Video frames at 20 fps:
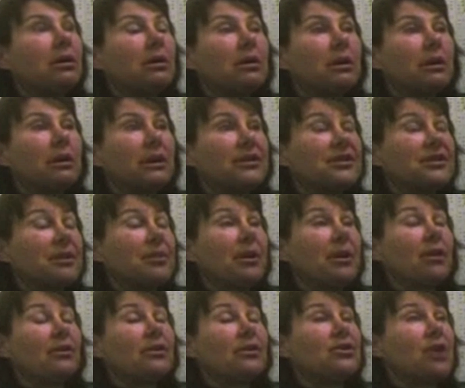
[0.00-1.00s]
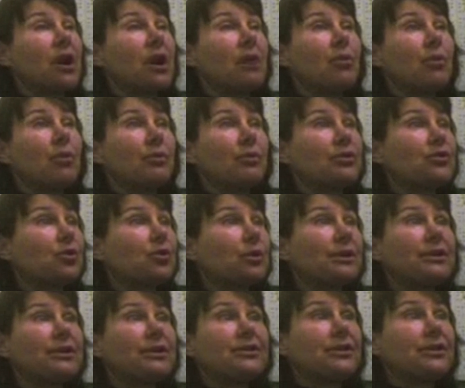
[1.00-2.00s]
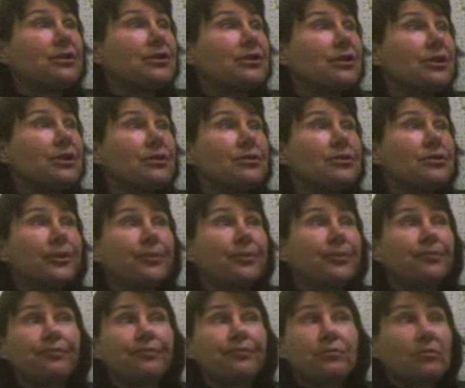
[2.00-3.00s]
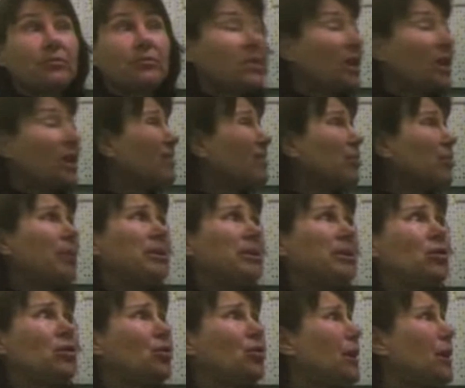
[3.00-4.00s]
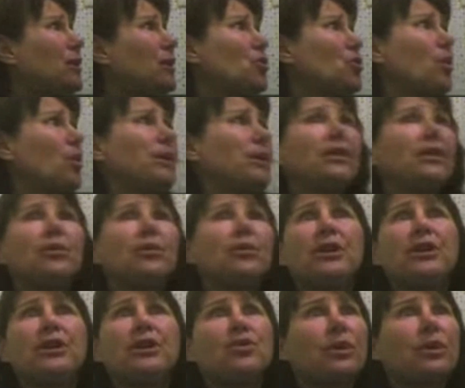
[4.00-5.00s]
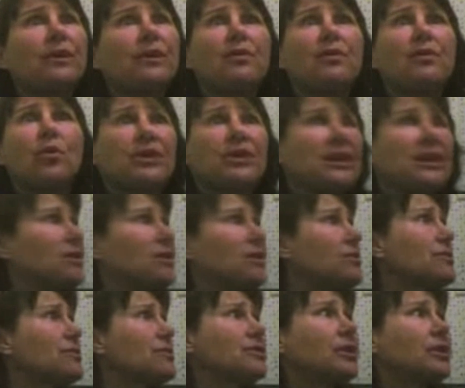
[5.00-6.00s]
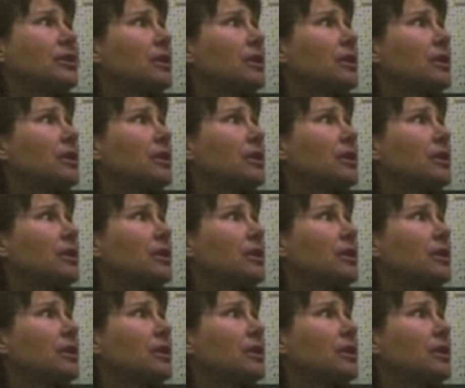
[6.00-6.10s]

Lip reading: Let's see, I've been on the job almost 26 years. I've probably known Greg 23, 24 years.